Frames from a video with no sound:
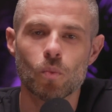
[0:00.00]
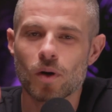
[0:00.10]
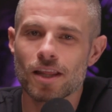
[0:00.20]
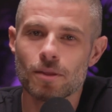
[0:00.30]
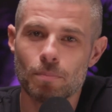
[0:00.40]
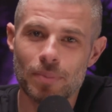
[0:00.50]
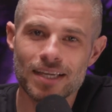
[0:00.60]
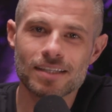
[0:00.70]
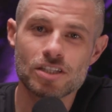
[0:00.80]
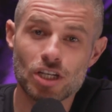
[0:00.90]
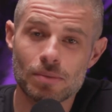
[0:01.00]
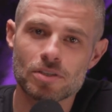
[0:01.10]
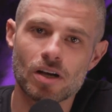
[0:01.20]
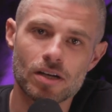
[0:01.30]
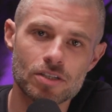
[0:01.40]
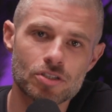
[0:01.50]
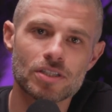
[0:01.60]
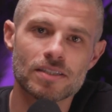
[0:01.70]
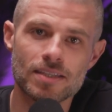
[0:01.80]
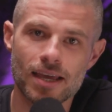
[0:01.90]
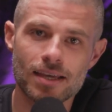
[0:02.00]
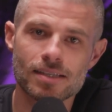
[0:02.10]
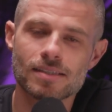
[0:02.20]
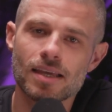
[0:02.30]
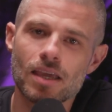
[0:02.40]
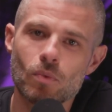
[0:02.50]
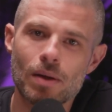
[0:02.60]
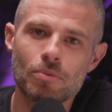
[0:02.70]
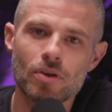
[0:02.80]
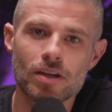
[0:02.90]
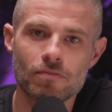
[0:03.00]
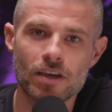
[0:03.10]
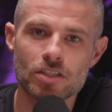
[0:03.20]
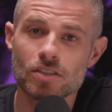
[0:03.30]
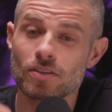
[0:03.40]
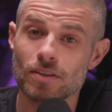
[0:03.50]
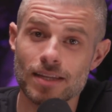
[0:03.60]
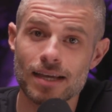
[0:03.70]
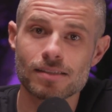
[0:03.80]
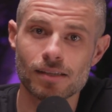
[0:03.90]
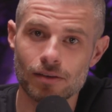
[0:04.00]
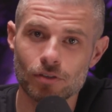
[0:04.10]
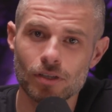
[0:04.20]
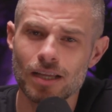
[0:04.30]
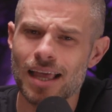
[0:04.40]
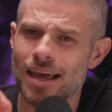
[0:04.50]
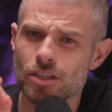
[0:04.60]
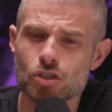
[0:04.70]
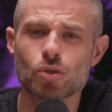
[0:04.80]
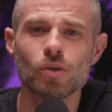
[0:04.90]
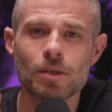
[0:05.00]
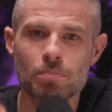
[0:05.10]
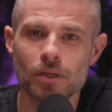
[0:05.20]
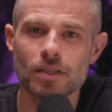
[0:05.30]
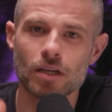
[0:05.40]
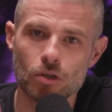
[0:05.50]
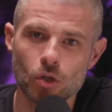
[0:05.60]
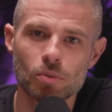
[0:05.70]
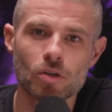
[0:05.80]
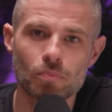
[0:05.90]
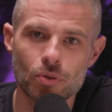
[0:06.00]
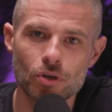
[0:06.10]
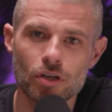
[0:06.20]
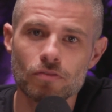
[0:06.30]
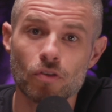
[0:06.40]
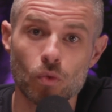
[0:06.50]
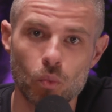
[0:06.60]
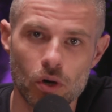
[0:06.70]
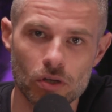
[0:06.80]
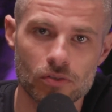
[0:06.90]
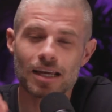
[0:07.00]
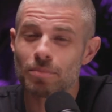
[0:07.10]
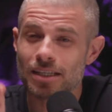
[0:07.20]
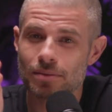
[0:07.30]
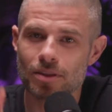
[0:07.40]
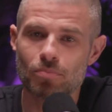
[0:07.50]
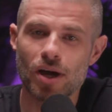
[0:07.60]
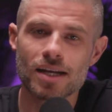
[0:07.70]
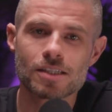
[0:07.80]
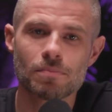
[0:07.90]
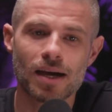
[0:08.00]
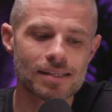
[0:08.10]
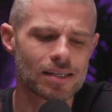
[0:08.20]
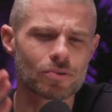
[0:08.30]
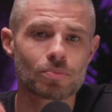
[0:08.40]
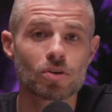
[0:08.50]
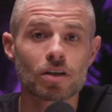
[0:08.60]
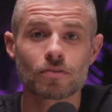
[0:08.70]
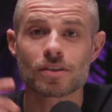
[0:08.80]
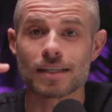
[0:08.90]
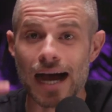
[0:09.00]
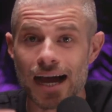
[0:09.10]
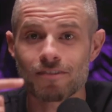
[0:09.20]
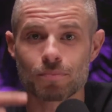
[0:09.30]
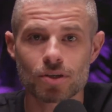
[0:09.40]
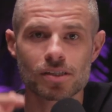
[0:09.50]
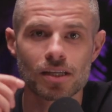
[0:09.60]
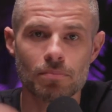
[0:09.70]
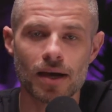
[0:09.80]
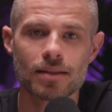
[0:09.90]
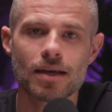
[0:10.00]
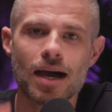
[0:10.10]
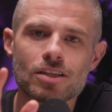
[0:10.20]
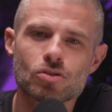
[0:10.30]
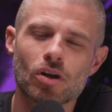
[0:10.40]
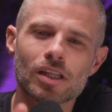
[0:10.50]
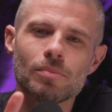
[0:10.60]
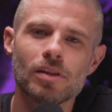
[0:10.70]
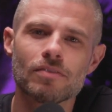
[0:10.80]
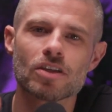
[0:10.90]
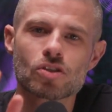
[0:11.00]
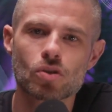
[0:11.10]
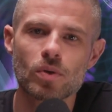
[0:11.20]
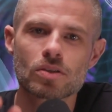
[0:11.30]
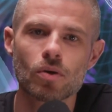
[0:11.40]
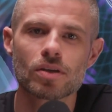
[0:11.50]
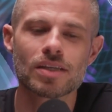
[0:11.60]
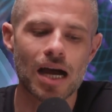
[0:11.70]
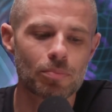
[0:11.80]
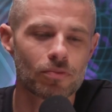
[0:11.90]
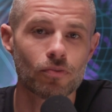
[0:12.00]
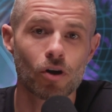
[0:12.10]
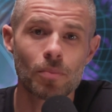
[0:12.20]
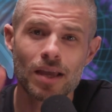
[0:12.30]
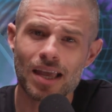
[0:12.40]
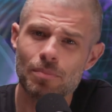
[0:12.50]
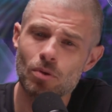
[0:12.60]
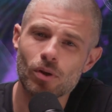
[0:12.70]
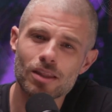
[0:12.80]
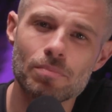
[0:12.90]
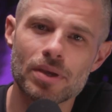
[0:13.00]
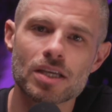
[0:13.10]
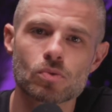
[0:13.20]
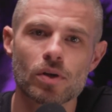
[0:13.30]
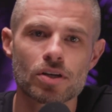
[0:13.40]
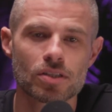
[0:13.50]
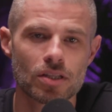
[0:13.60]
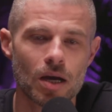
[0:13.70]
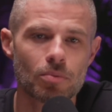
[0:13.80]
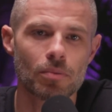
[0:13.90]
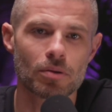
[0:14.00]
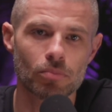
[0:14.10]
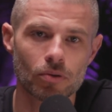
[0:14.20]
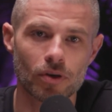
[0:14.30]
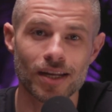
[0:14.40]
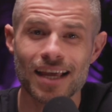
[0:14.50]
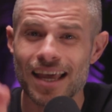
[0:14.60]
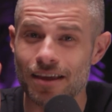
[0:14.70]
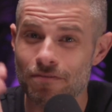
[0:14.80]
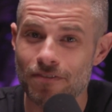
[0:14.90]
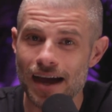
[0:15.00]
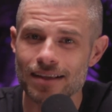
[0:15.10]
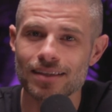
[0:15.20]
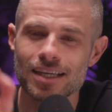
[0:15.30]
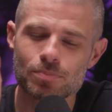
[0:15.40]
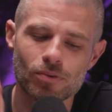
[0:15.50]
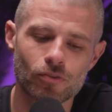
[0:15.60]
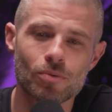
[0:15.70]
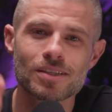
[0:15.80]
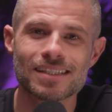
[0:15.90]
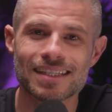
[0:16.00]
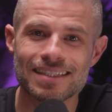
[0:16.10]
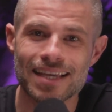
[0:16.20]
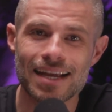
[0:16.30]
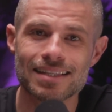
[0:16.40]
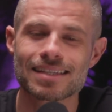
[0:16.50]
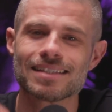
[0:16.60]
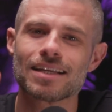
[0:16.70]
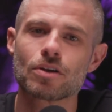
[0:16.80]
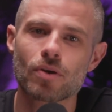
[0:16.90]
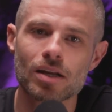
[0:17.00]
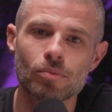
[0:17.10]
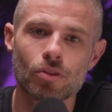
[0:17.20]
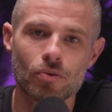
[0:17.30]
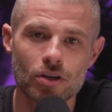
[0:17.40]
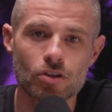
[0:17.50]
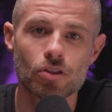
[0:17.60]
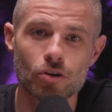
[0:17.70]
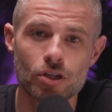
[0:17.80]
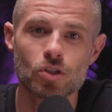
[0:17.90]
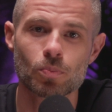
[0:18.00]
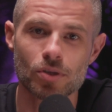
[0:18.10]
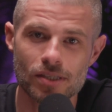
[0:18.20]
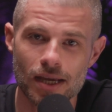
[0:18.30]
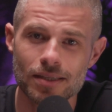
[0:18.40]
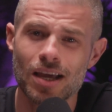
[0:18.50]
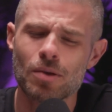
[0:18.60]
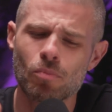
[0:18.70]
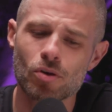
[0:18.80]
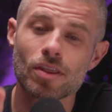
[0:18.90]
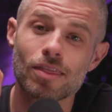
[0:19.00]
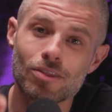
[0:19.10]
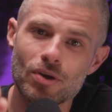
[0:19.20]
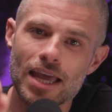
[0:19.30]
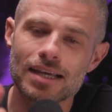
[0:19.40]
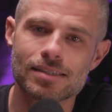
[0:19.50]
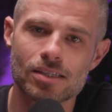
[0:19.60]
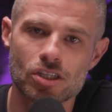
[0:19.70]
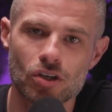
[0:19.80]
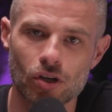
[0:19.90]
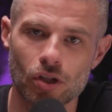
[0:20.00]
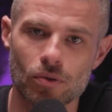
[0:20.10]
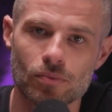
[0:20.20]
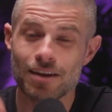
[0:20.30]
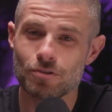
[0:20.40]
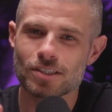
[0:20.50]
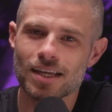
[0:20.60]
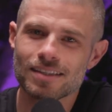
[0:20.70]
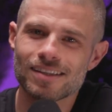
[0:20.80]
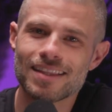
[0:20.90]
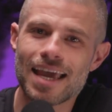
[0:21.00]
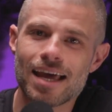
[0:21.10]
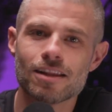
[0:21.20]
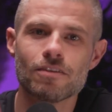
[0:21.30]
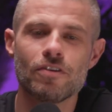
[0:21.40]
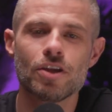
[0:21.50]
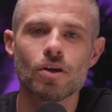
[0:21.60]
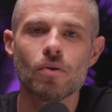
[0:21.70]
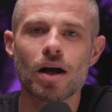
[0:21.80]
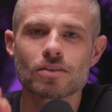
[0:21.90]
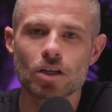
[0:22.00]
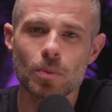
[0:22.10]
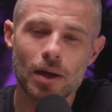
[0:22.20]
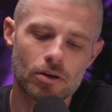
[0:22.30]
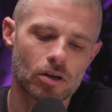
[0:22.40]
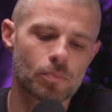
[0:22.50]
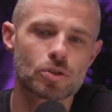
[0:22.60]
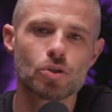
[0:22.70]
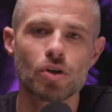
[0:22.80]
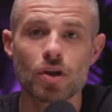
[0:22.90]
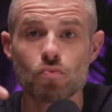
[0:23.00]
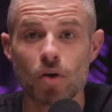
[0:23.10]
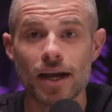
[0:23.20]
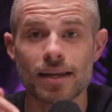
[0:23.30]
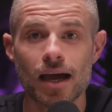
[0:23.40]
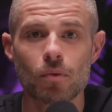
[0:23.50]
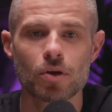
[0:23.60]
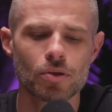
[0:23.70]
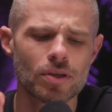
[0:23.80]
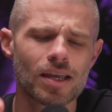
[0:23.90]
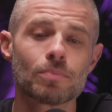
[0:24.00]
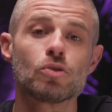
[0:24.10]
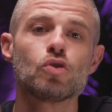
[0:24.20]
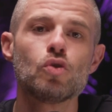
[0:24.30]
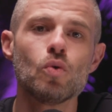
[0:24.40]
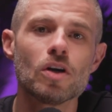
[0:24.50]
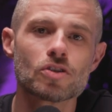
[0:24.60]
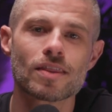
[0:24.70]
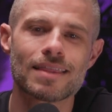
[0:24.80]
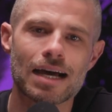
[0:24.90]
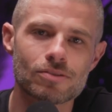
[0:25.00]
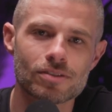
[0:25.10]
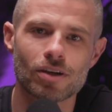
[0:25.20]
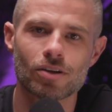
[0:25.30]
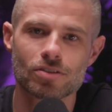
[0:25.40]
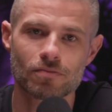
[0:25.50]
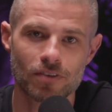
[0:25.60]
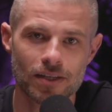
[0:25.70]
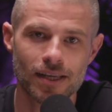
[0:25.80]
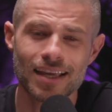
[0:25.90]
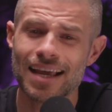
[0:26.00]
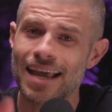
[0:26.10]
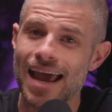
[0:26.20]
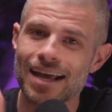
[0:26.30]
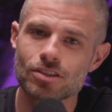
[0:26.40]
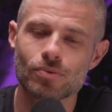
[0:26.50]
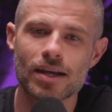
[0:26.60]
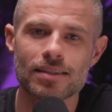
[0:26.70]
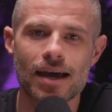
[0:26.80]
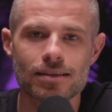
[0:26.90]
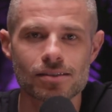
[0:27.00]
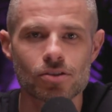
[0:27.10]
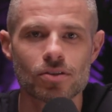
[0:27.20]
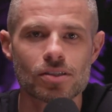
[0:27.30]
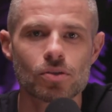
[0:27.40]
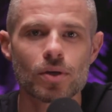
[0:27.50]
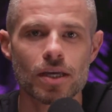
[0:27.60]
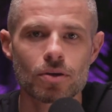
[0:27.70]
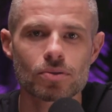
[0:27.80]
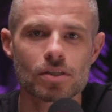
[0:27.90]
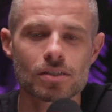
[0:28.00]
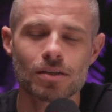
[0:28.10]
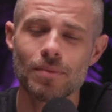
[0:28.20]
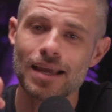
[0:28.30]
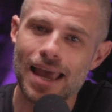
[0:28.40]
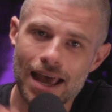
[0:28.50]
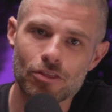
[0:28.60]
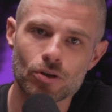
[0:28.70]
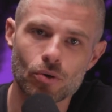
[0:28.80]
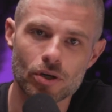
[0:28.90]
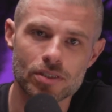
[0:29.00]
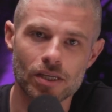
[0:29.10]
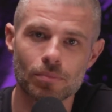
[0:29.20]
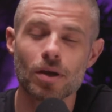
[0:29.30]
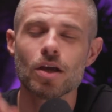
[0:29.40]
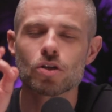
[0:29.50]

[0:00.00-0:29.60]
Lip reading: One of the biggest gems in our industry today is taking Web3 innovation to the next level and is truly building a global computer for the world. Led by some of the brightest minds and cryptographers that I have personally met, I strongly believe that SUI is going to outperform and be one of the biggest winners in the upcoming bull run. In fact, its performance to date is an incredible 332%, more than 3x this year alone. And if you stay until the end of the video, I'll talk about an opportunity right now where you can get up to $200,000 in funding and direct access to the SUI ecosystem and their core team.